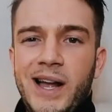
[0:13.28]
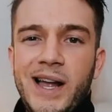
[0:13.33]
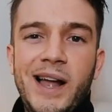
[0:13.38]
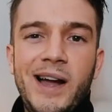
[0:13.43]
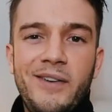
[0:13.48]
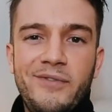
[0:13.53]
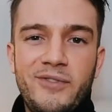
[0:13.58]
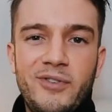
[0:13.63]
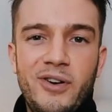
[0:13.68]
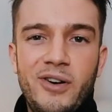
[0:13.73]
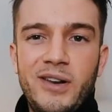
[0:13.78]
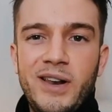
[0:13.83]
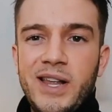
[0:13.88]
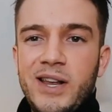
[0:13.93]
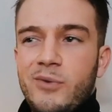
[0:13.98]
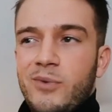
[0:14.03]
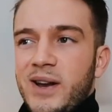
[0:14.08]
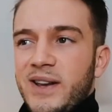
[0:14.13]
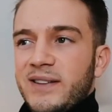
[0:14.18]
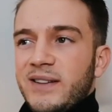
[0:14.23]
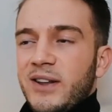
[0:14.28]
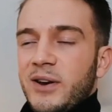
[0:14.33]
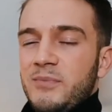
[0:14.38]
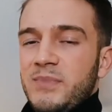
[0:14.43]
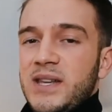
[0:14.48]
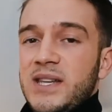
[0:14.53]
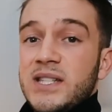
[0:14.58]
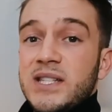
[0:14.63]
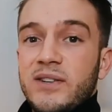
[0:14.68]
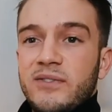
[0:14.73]
I have got like quite a lot of
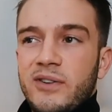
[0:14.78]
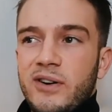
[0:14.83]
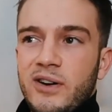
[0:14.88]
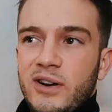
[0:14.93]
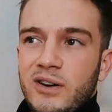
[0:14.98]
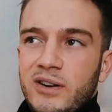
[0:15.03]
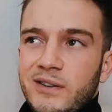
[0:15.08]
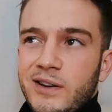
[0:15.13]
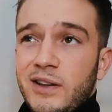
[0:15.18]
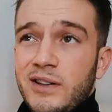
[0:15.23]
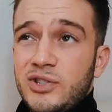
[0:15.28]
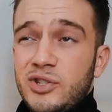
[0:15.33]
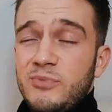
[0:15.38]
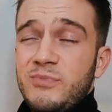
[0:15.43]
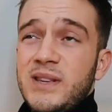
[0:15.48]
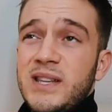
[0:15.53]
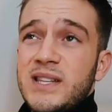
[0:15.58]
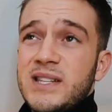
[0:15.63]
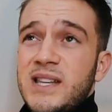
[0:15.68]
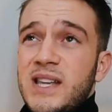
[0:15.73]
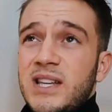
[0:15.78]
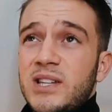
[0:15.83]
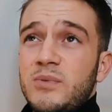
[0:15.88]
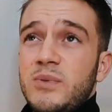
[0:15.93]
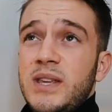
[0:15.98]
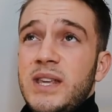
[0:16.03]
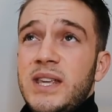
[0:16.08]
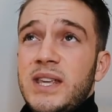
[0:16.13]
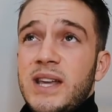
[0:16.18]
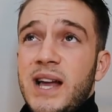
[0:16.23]
meetings. I've got two meetings next
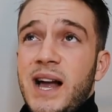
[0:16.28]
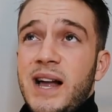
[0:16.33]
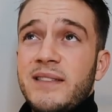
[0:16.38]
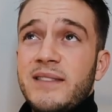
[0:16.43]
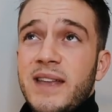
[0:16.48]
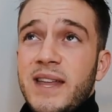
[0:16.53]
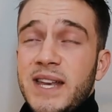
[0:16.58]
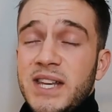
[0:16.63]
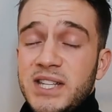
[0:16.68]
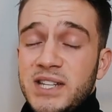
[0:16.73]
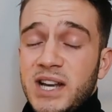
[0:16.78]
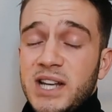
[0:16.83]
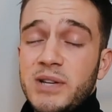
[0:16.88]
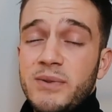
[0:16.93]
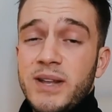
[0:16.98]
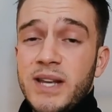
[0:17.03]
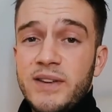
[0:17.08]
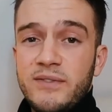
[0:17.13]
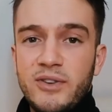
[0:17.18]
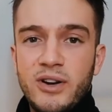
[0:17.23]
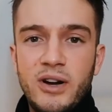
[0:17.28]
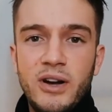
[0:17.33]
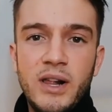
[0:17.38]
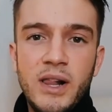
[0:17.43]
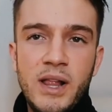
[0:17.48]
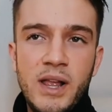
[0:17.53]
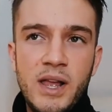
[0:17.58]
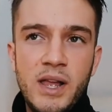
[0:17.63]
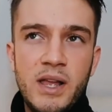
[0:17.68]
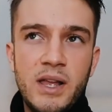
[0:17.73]
week and then in January I've
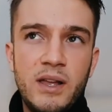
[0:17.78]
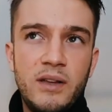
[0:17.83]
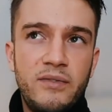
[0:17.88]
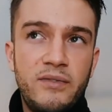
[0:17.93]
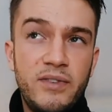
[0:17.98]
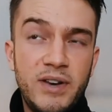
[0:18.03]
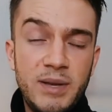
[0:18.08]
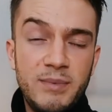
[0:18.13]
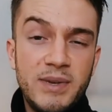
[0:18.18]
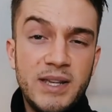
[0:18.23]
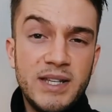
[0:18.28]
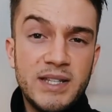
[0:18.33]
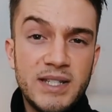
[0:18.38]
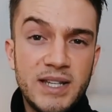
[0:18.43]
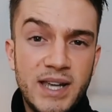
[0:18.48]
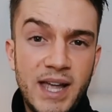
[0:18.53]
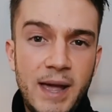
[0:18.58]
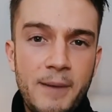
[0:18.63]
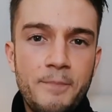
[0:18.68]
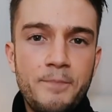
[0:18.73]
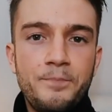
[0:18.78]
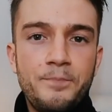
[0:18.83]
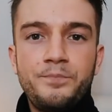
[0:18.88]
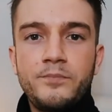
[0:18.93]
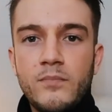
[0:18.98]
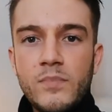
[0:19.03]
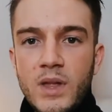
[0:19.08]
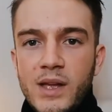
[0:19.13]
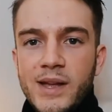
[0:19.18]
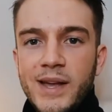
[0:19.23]
got three meetings again.
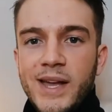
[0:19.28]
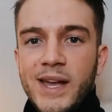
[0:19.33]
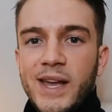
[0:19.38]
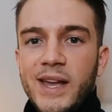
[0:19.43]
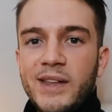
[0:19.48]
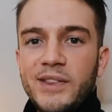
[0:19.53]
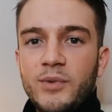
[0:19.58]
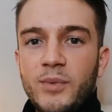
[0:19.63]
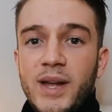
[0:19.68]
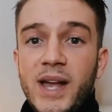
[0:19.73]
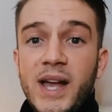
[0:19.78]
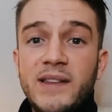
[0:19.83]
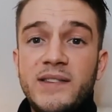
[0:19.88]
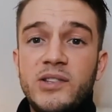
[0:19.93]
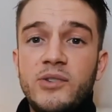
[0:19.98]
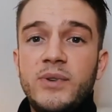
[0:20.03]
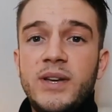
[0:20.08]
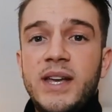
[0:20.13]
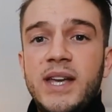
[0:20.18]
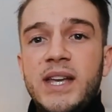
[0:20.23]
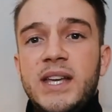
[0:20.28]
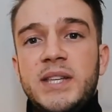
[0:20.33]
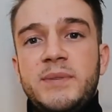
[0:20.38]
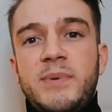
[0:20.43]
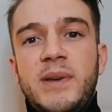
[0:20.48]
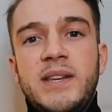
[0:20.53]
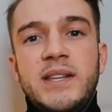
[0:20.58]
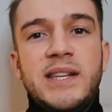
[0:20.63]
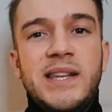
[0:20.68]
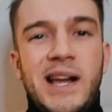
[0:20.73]
Uh, the way I do it is
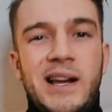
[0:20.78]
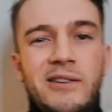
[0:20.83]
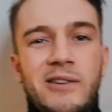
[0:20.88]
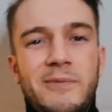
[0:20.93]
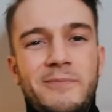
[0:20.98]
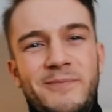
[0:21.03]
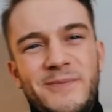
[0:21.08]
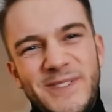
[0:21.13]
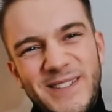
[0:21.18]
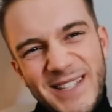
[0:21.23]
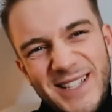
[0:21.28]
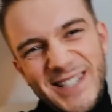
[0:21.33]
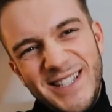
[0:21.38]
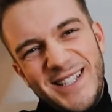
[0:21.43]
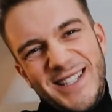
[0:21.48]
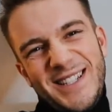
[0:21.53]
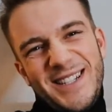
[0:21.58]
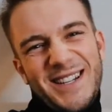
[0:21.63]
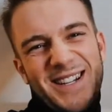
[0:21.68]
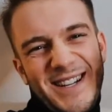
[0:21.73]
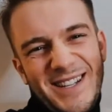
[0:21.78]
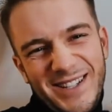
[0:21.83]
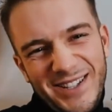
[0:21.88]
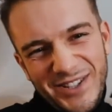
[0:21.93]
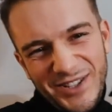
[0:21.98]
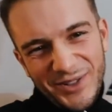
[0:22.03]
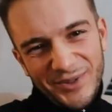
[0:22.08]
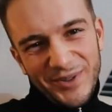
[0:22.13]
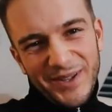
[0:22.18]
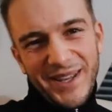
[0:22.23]
basically, hang on, uh, the
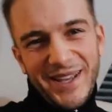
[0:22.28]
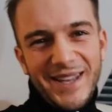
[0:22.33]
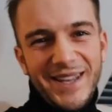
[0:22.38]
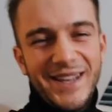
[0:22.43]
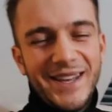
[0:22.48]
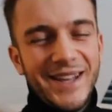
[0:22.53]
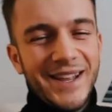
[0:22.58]
shoulder.